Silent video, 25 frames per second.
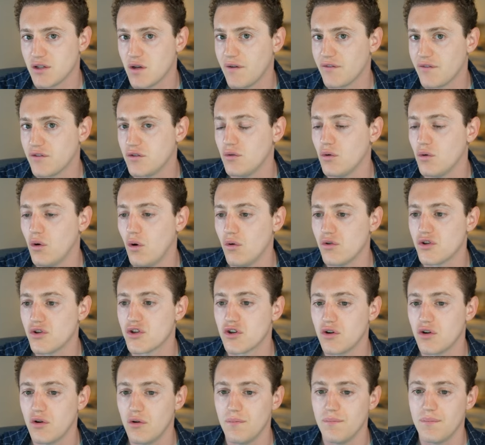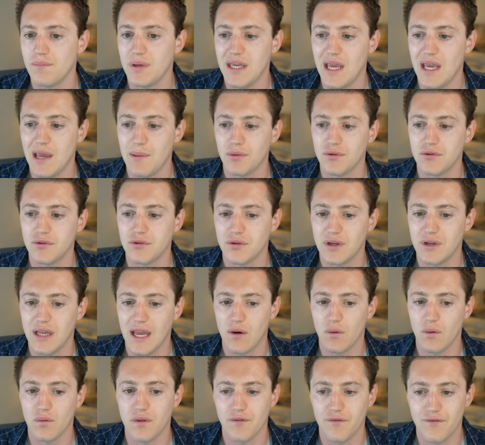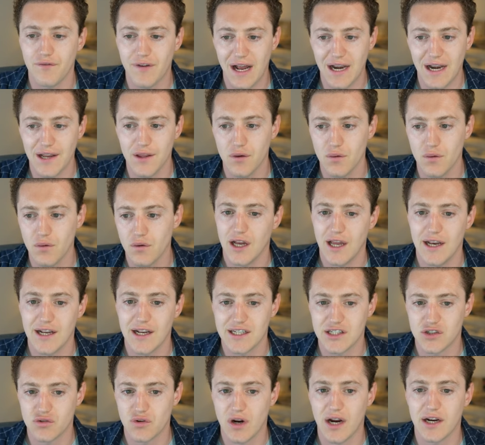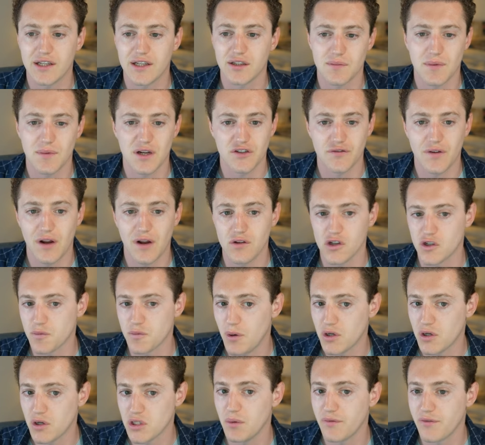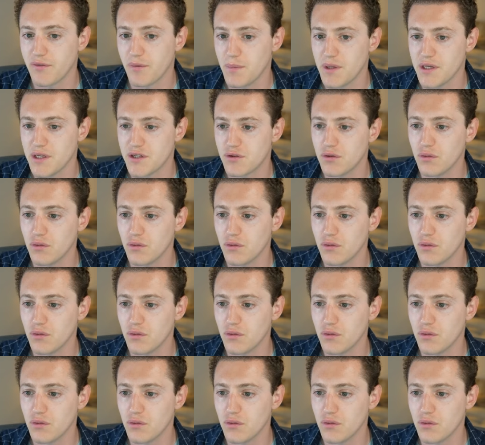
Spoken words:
You have to also be able to get all the value and extract as much value as possible from this